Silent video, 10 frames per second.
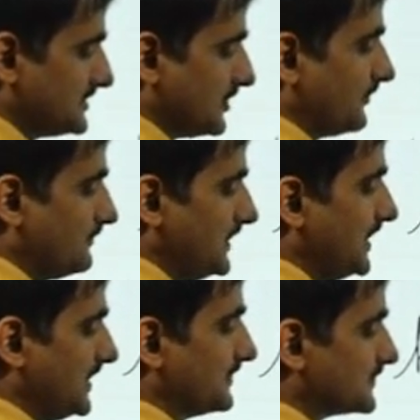of
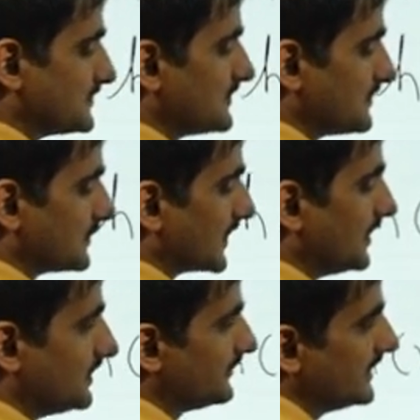b,
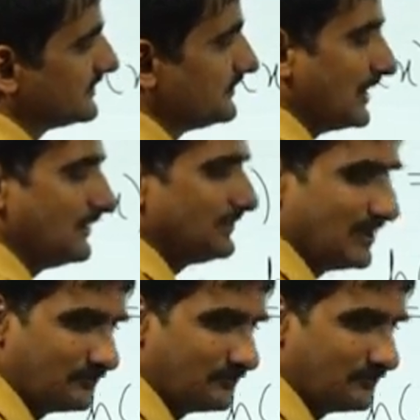since you have f